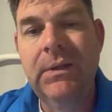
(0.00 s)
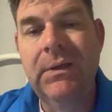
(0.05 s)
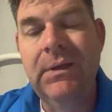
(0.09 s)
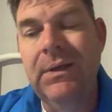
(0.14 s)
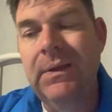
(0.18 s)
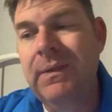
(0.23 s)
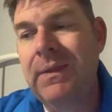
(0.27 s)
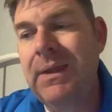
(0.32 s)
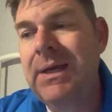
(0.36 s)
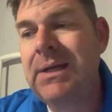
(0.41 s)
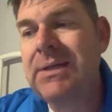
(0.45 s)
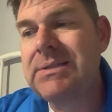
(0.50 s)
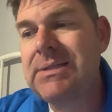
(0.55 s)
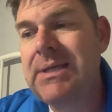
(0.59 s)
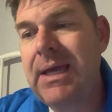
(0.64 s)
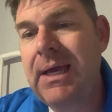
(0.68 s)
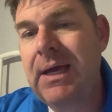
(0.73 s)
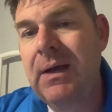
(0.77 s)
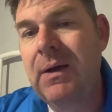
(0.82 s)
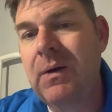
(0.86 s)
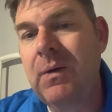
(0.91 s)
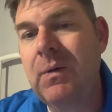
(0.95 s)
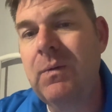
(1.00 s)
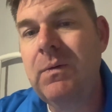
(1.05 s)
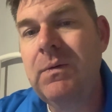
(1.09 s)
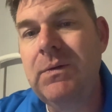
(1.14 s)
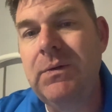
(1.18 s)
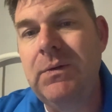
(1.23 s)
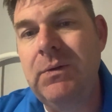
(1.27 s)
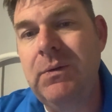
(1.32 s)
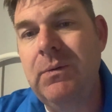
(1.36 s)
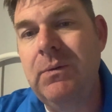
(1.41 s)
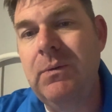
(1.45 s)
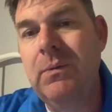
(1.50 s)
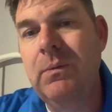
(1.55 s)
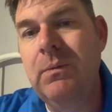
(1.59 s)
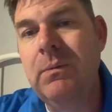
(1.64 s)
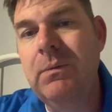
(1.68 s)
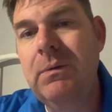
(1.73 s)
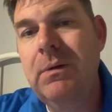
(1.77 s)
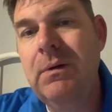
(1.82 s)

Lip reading: And that is how you